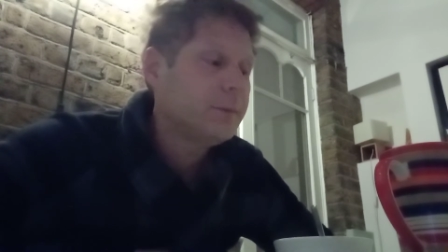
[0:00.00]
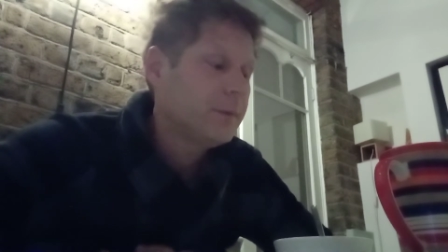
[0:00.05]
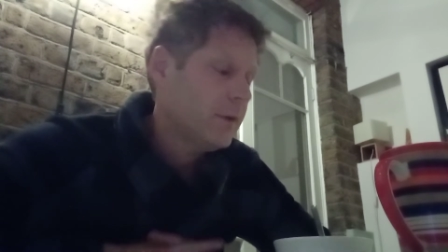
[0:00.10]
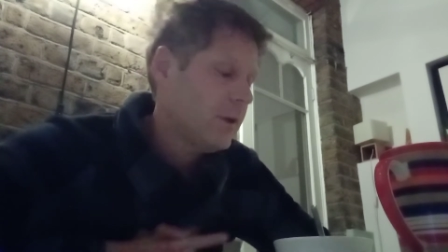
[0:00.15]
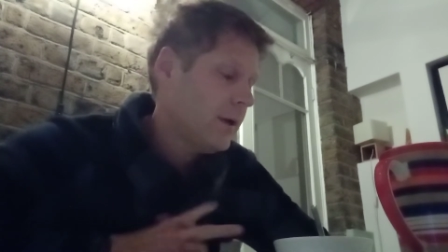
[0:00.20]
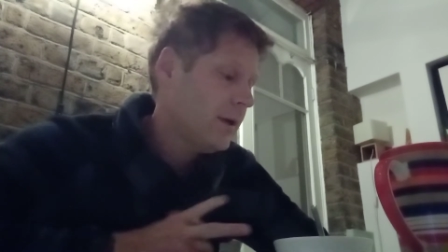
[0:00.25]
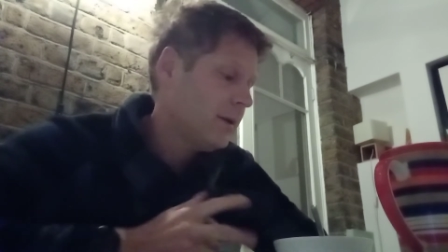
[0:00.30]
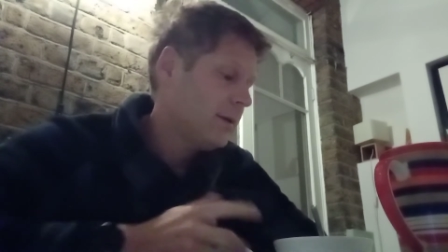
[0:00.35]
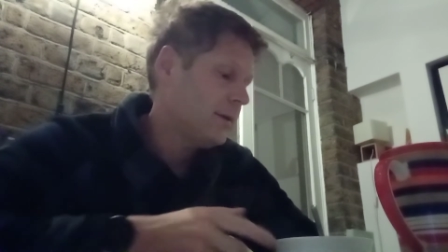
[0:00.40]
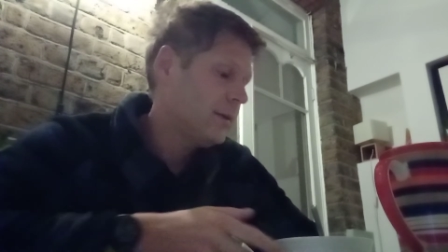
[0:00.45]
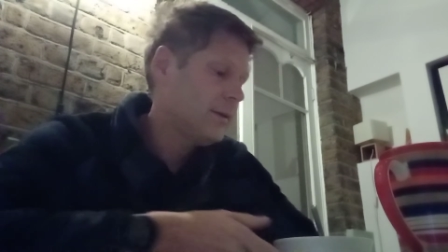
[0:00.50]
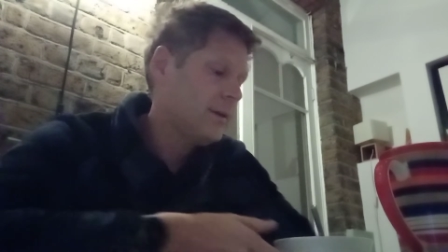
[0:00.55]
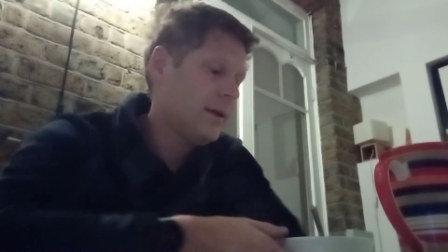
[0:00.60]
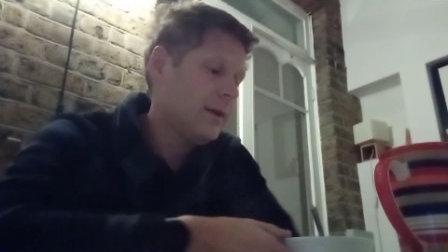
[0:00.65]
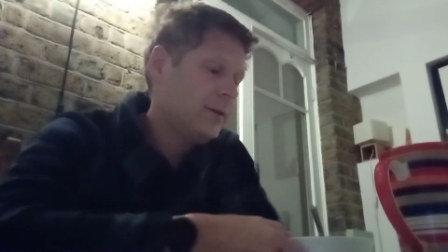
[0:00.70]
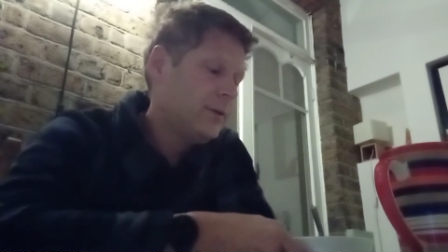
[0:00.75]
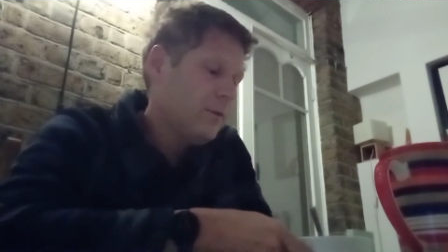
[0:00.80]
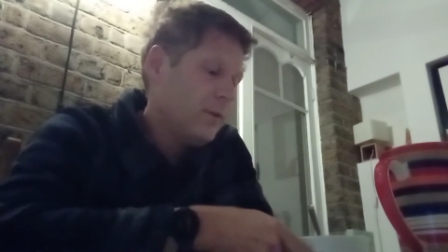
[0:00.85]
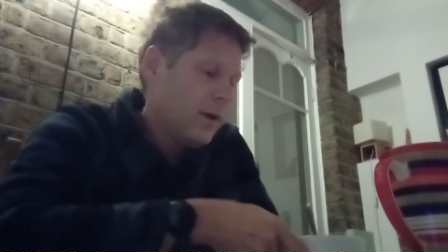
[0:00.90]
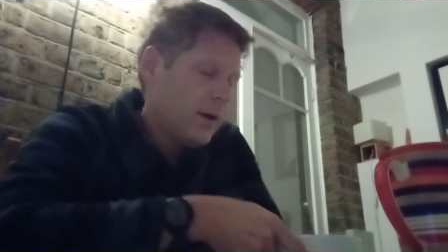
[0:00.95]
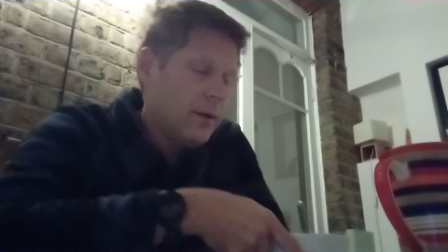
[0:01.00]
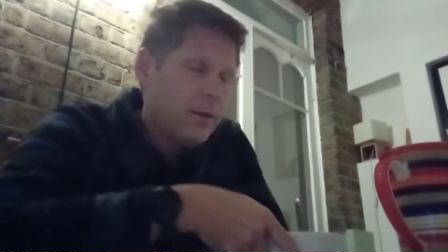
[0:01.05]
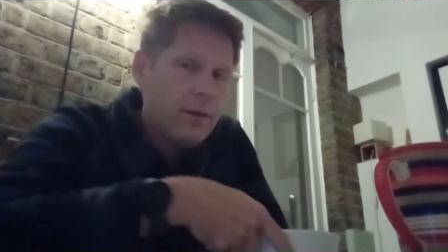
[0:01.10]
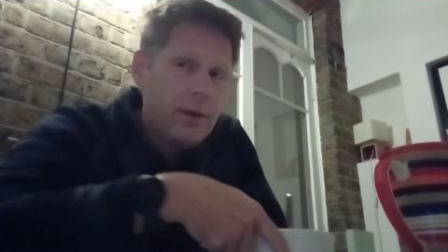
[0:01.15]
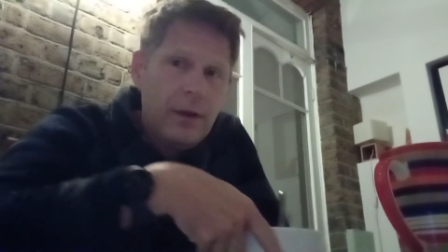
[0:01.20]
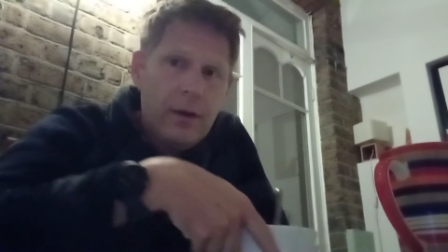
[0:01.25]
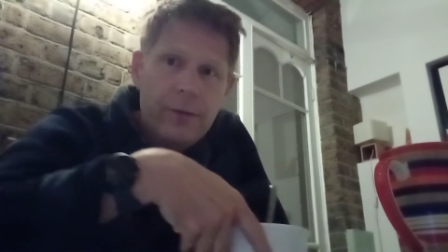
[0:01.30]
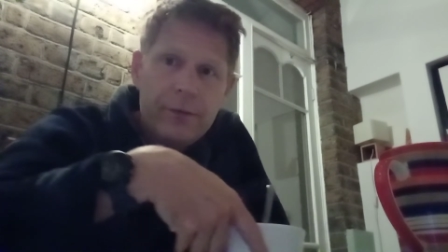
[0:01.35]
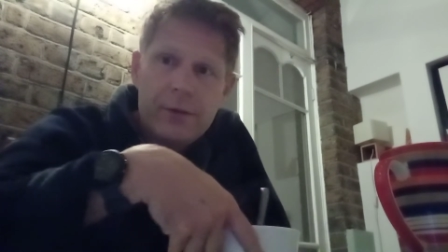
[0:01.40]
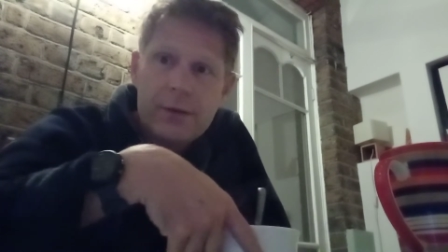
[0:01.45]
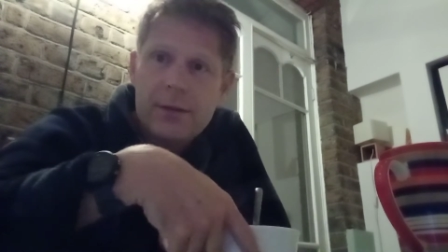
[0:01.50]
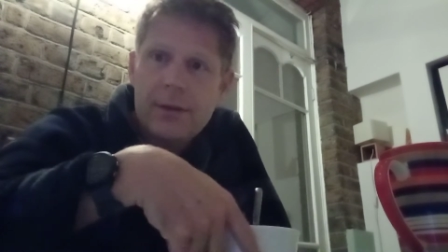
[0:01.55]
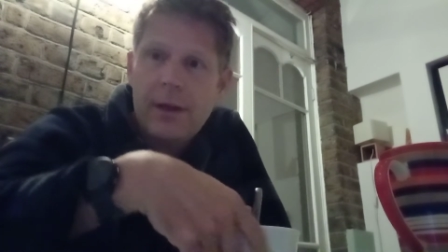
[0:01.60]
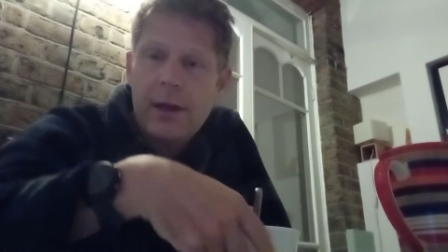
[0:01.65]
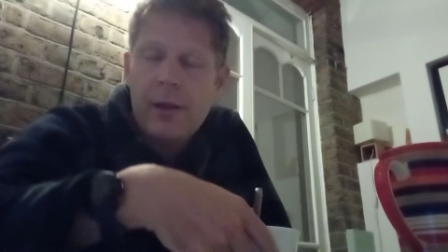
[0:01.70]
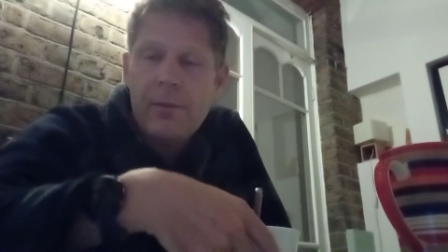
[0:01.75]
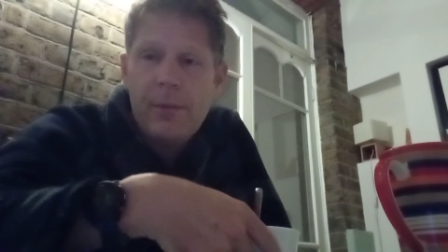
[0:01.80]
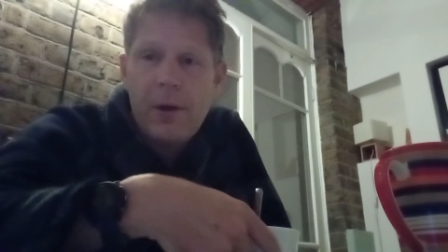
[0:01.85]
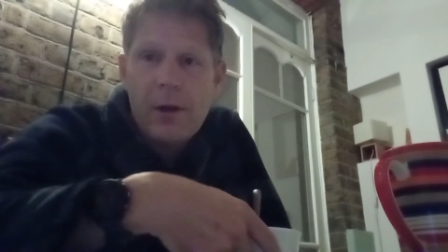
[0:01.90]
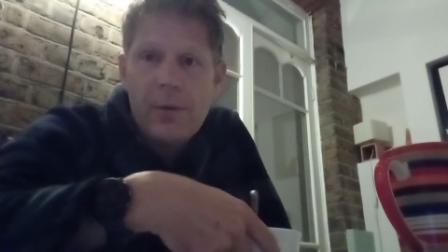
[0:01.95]
that's that's all like the thing I've to say at
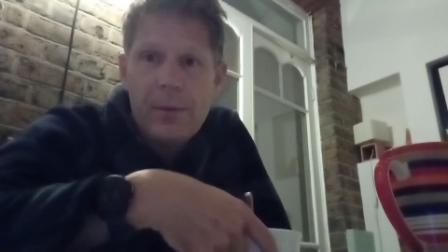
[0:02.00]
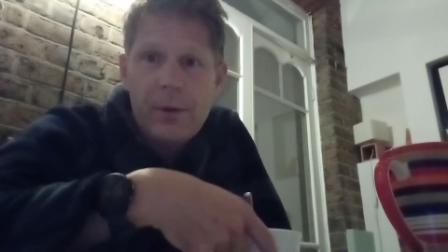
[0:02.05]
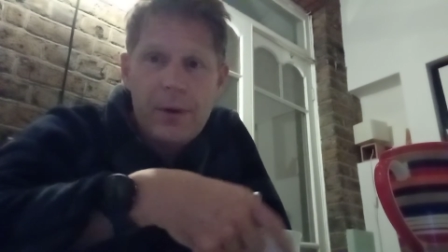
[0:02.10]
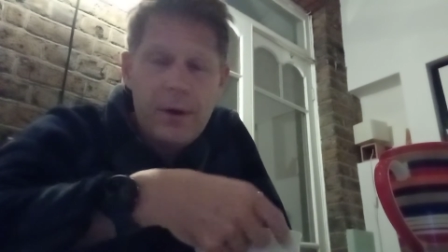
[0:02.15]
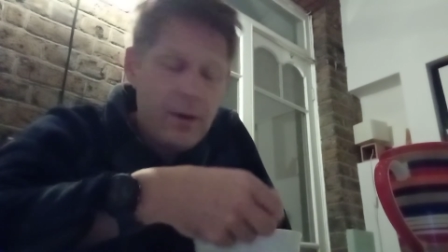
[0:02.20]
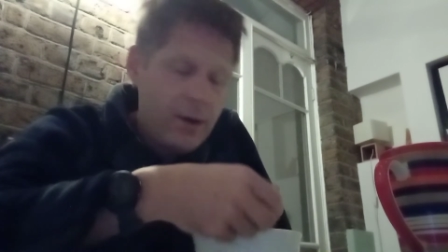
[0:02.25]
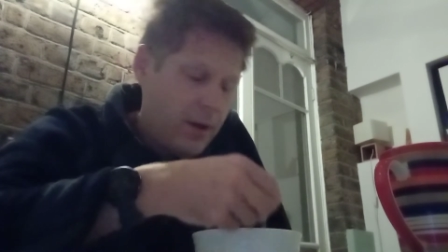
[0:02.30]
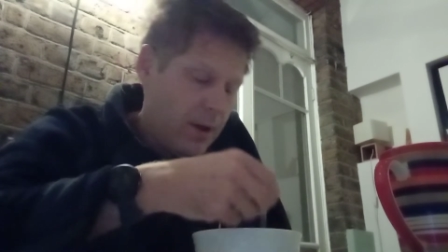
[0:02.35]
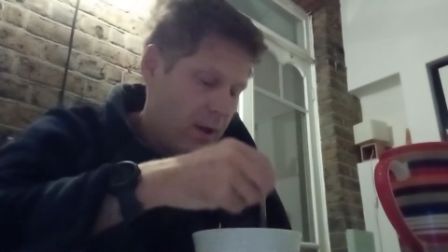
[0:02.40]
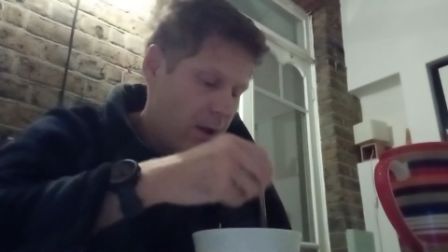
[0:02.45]
the moment.